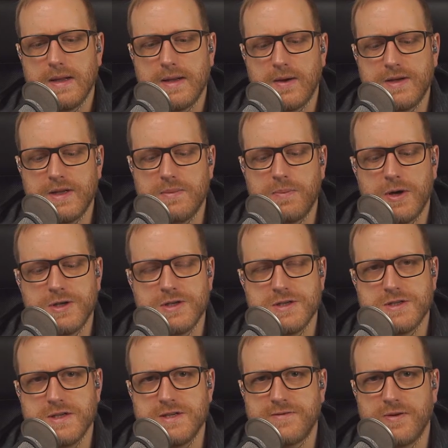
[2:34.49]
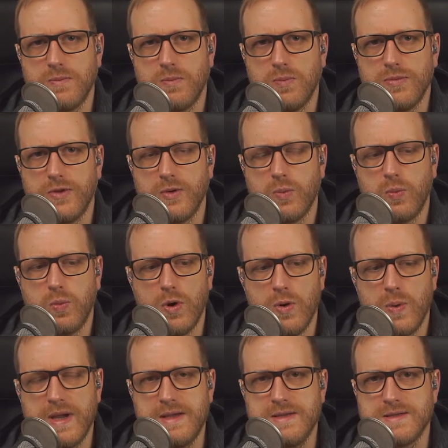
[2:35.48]
Now I did purchase these from the
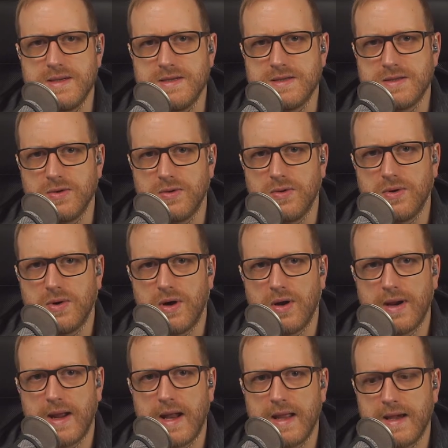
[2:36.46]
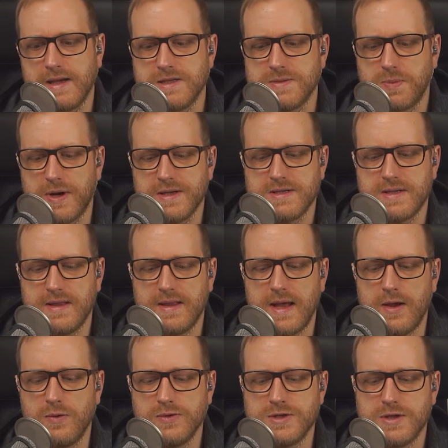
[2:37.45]
Woo Easy store on AliExpress, and
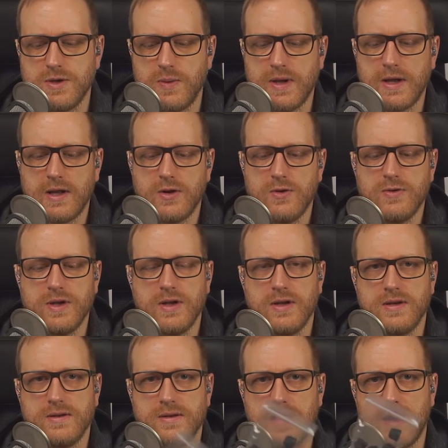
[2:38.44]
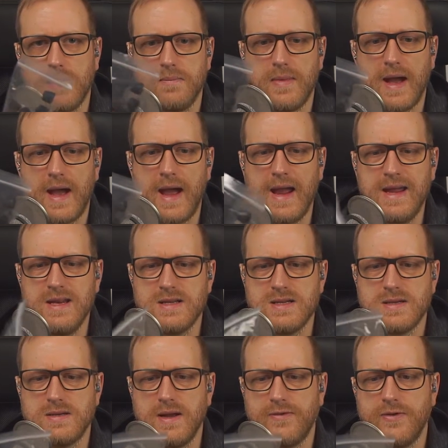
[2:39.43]
they also included
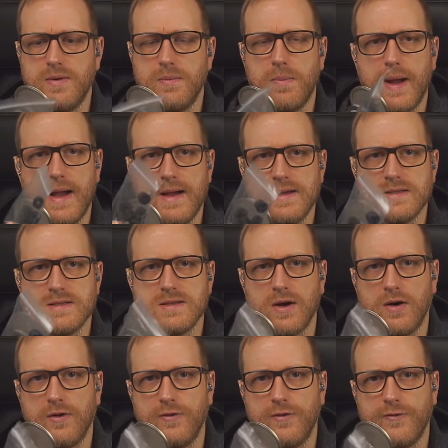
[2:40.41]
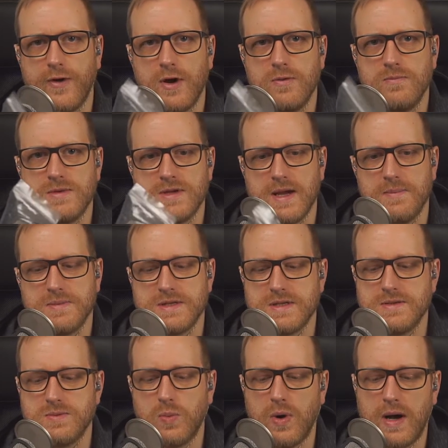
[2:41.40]
8 different pairs of foam tips
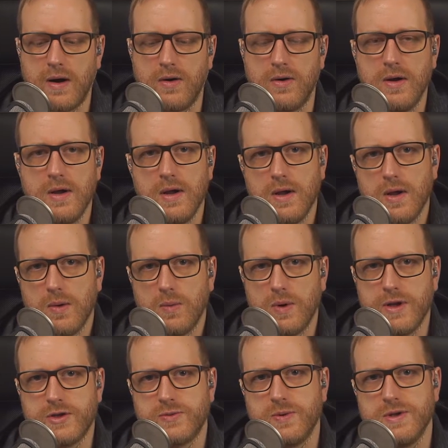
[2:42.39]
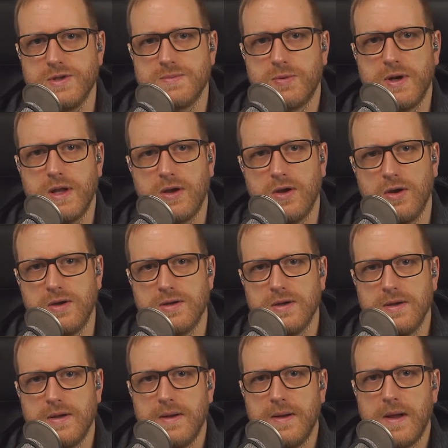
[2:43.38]
as well, which was pretty good.
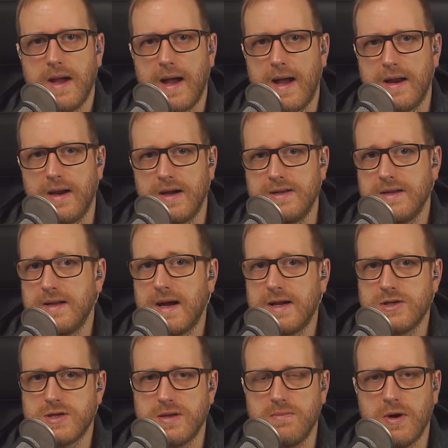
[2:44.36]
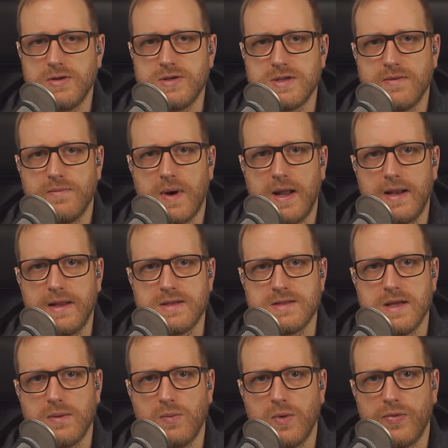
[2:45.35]
And I did actually most of my
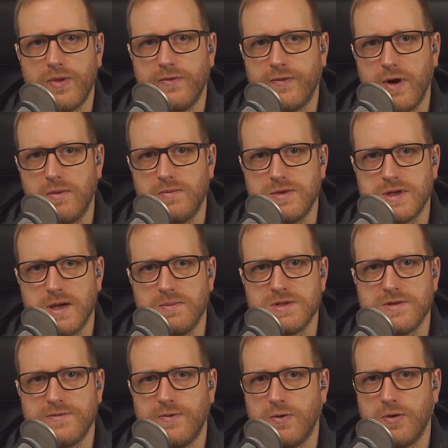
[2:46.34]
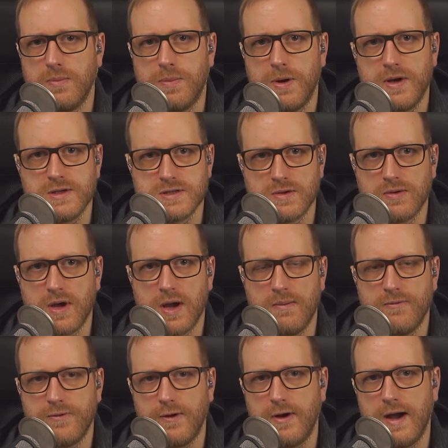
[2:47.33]
listening with the foam tips for personal
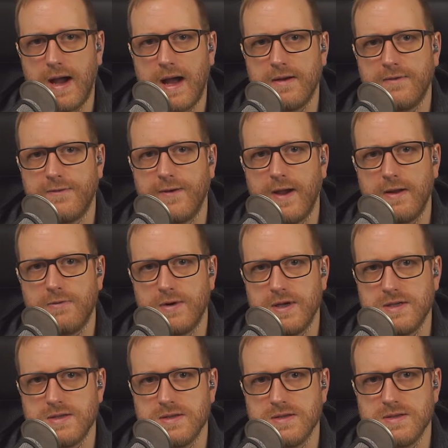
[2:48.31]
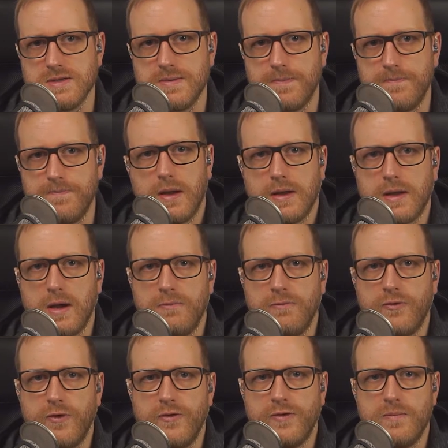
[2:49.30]
comfort and fit reasons.
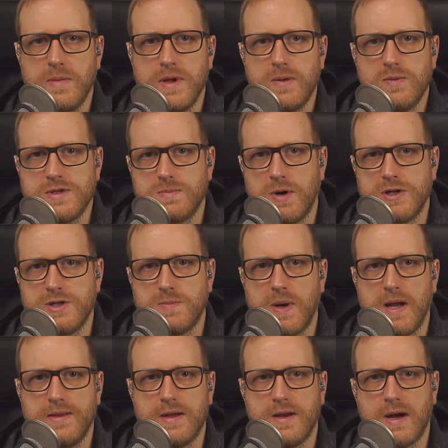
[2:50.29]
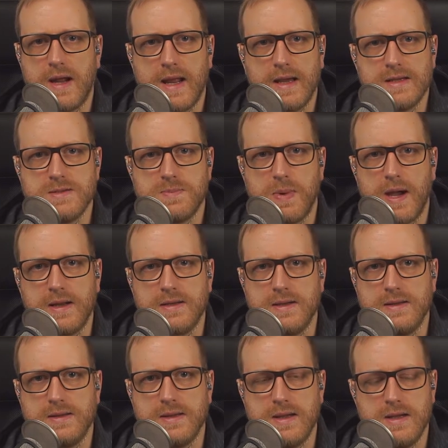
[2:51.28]
Comfort for me was much better than I
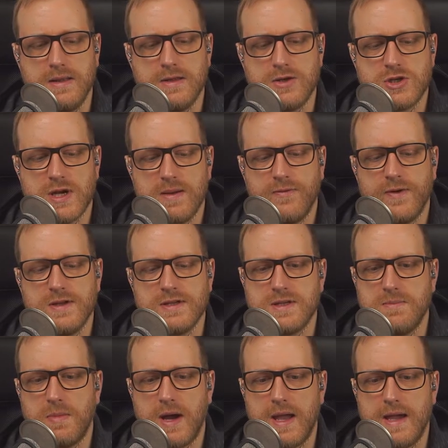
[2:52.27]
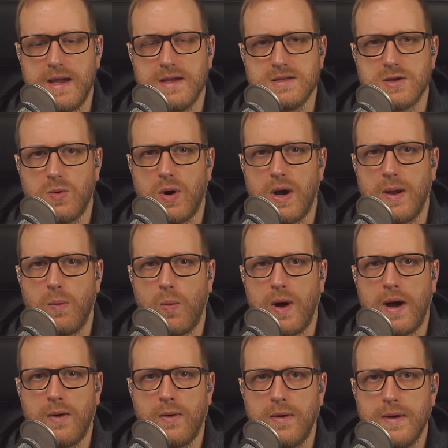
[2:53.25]
expected. The shape fits in my ears quite
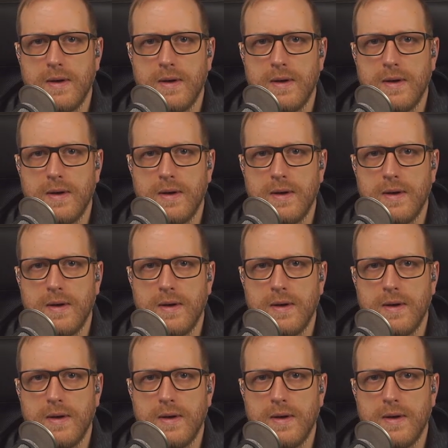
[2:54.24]
well,